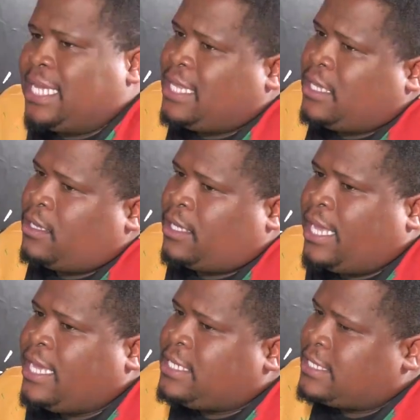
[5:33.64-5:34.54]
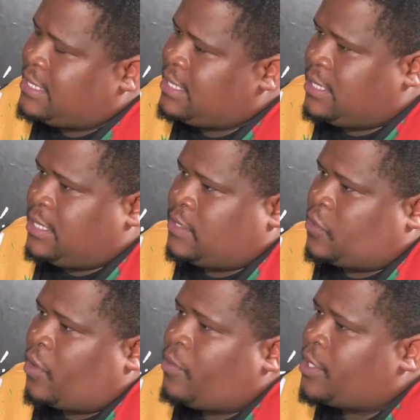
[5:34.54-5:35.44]
that the ANC is
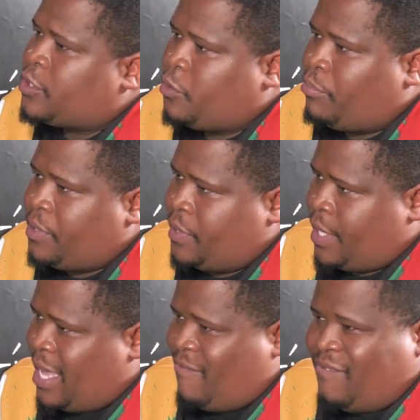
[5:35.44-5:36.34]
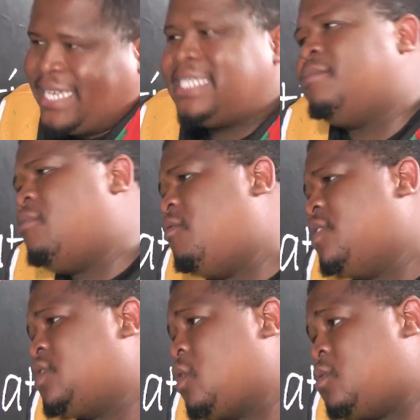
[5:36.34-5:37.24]
growing to be a victim
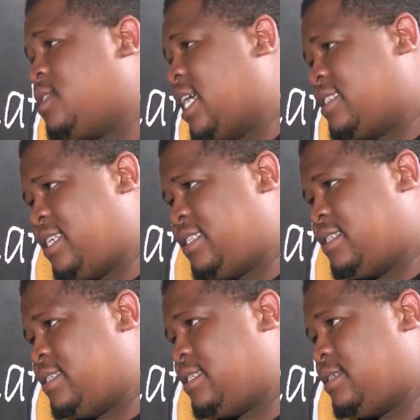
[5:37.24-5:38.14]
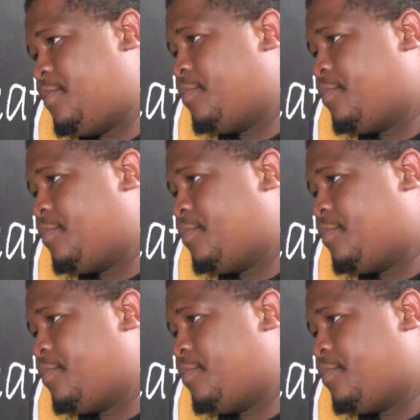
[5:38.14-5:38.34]
of its own successes.